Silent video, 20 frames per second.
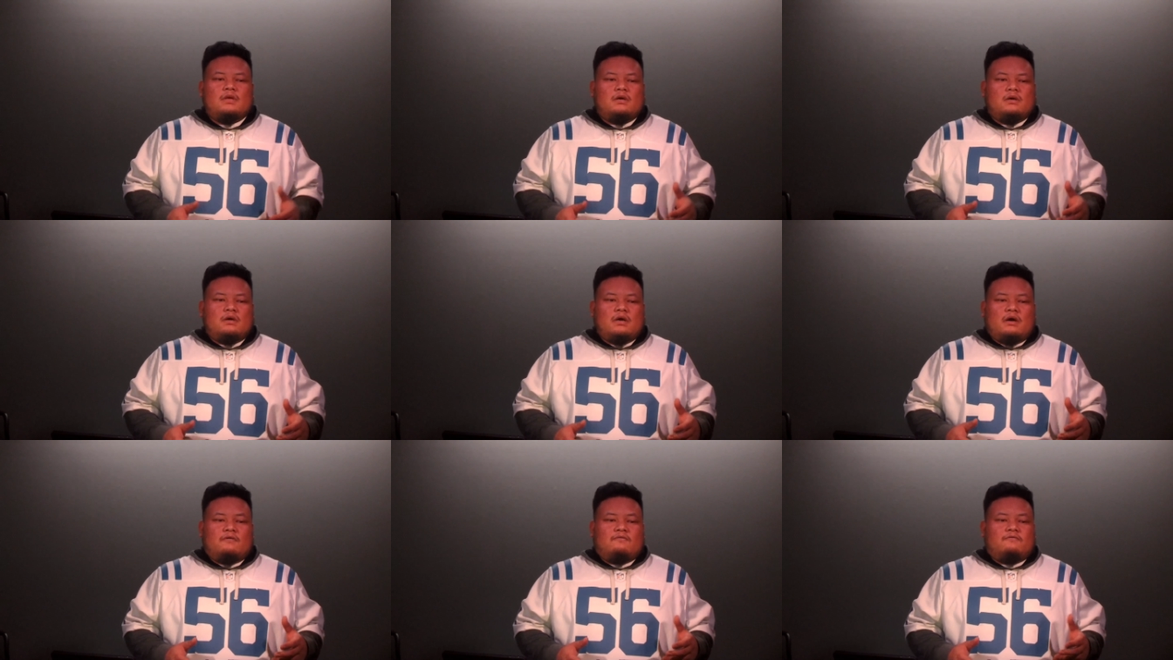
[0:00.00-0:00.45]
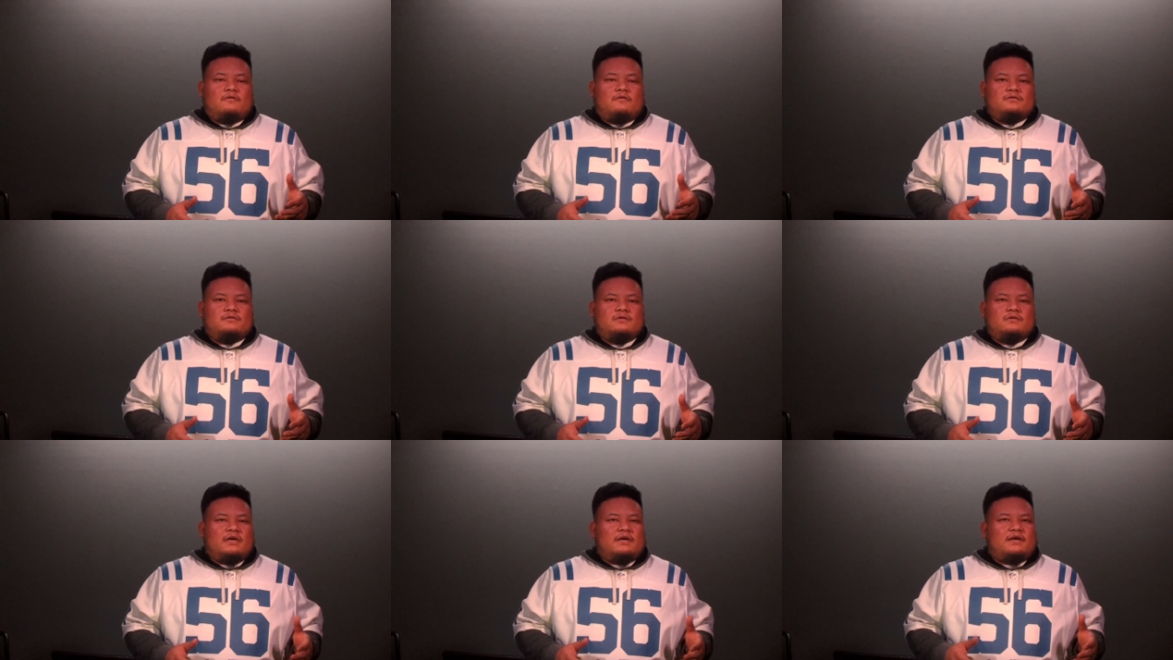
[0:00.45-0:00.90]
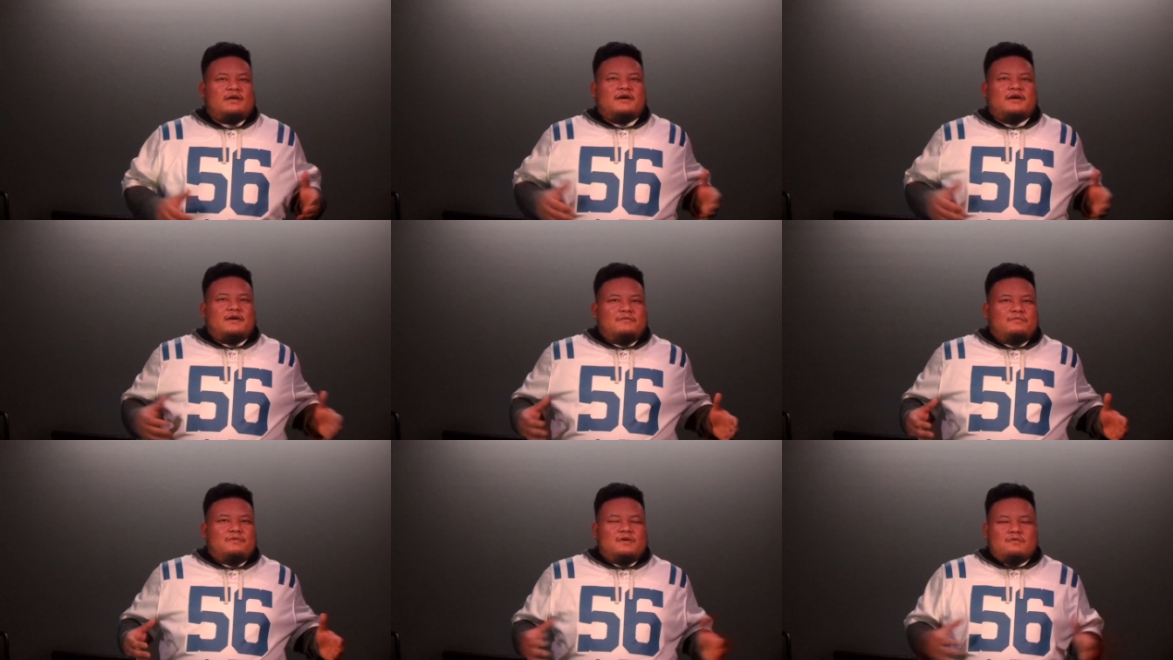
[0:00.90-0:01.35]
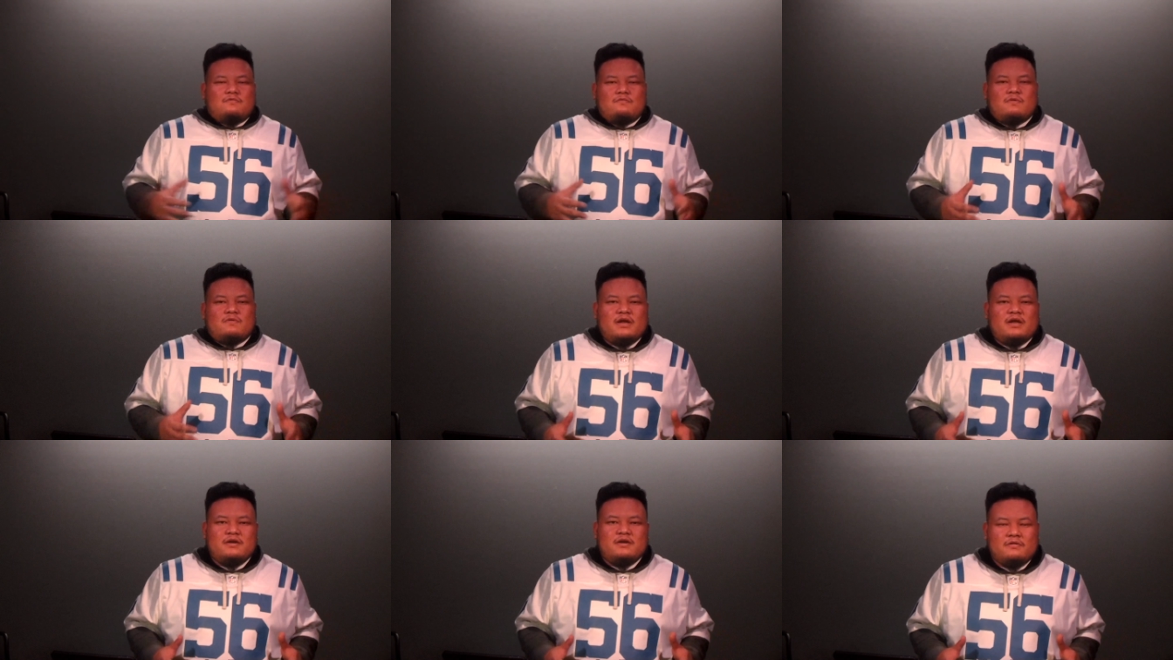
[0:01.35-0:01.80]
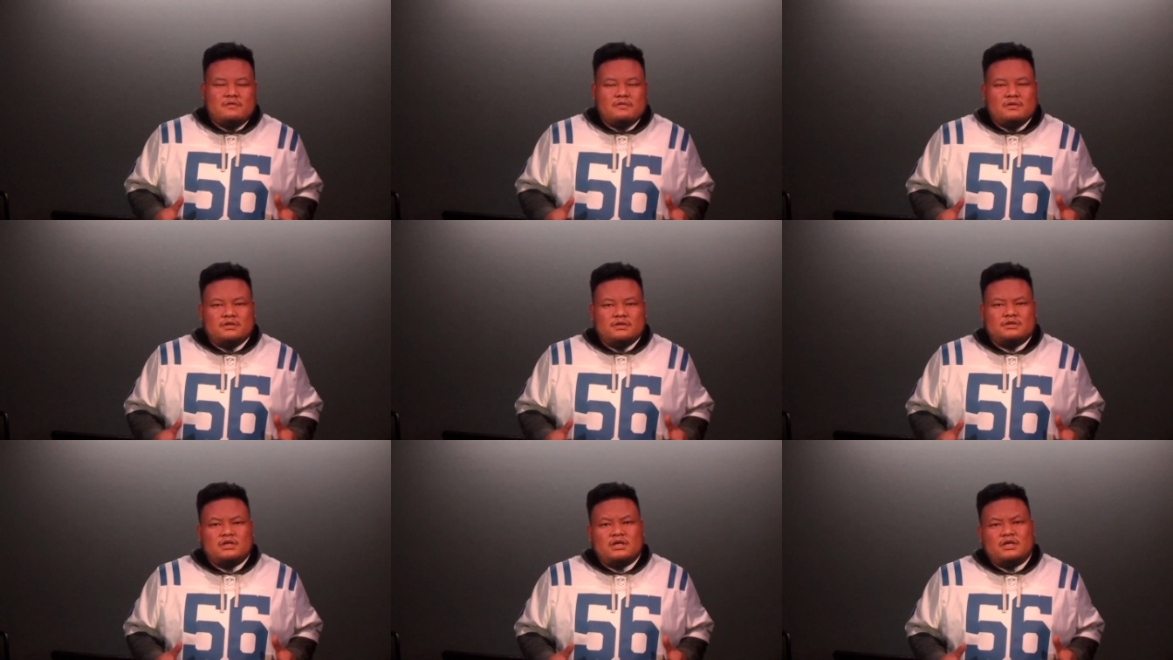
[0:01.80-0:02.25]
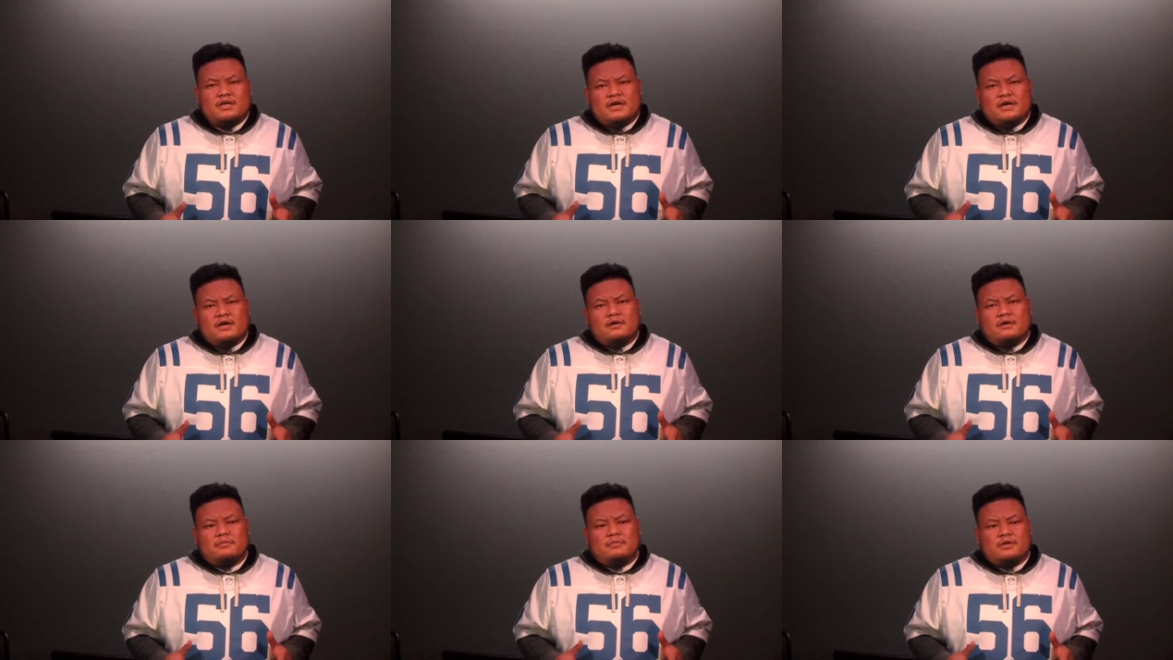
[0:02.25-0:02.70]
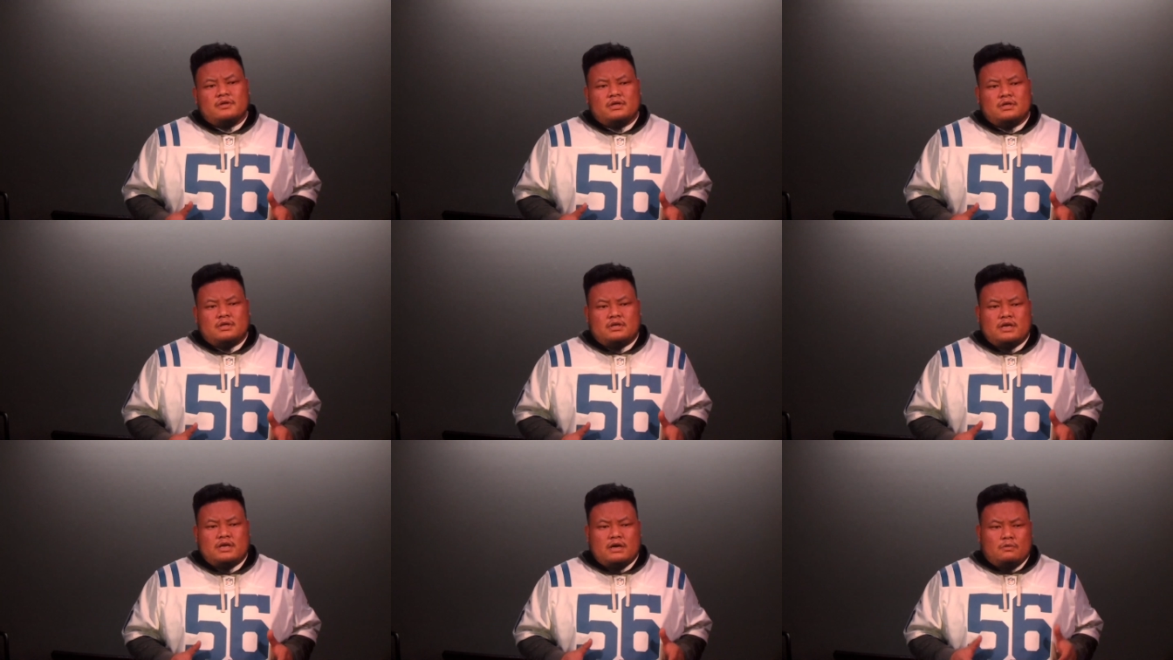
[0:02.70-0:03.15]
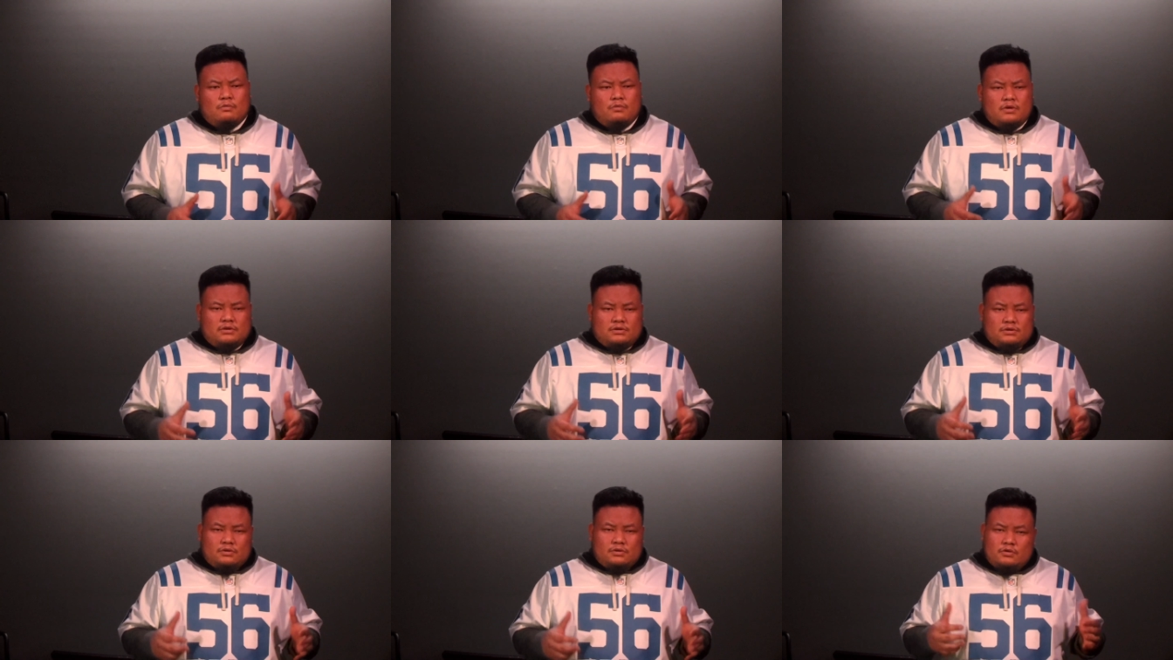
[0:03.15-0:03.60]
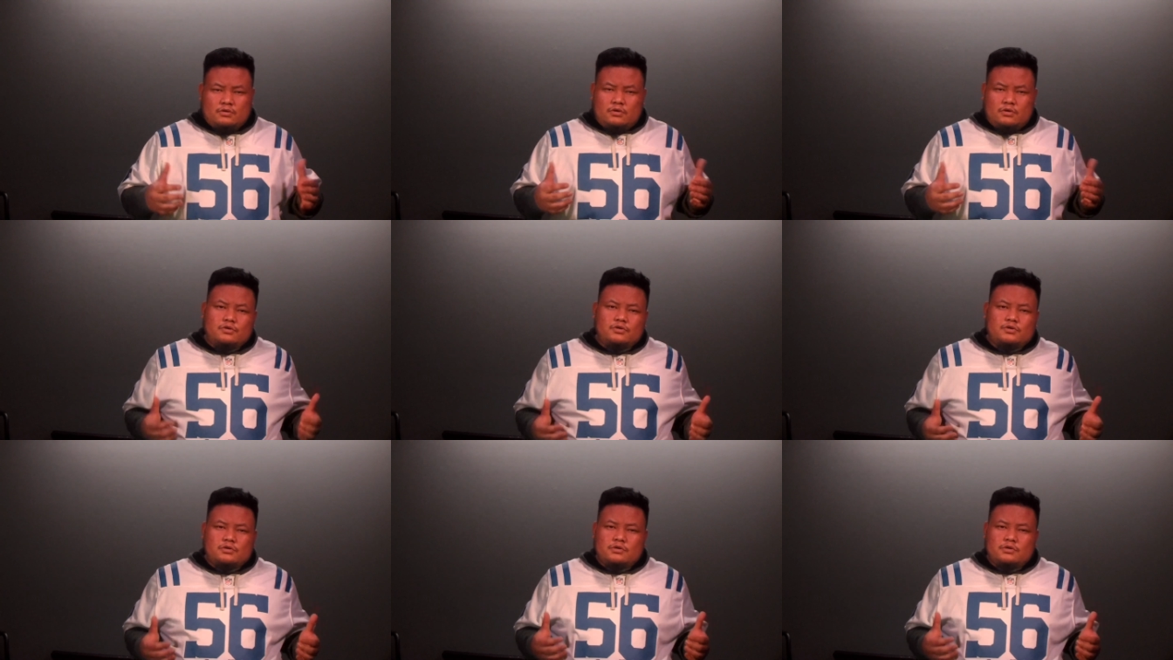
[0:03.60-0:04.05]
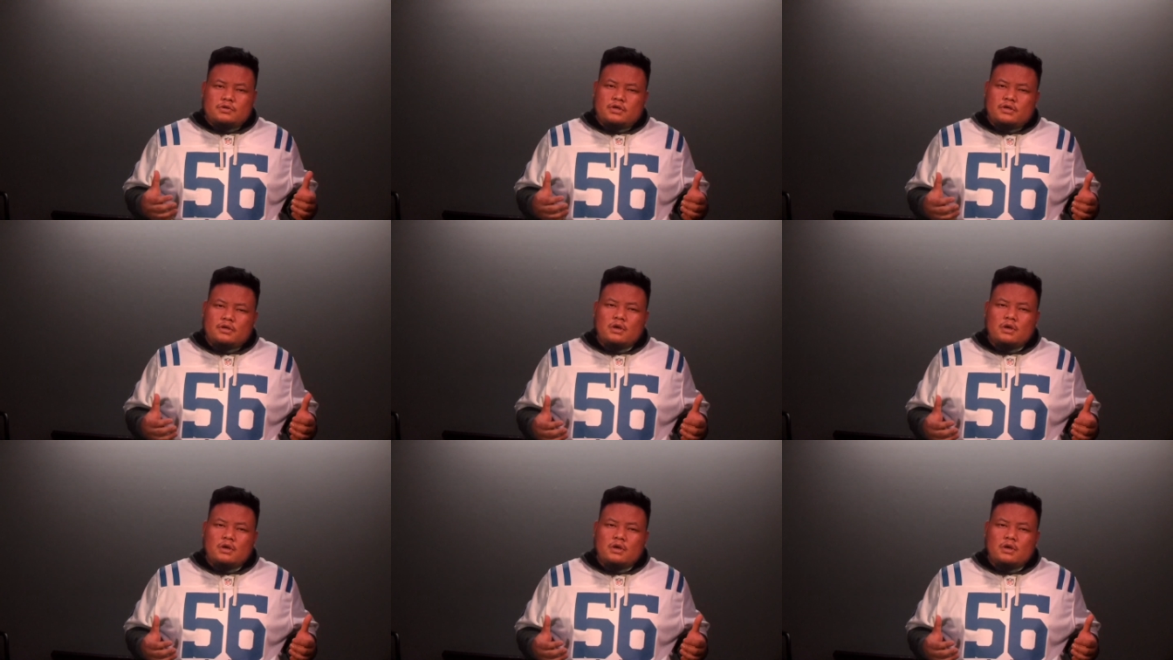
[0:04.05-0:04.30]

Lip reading: At first, we're like, yeah, we don't want anything to shut down, but then now we're so used to it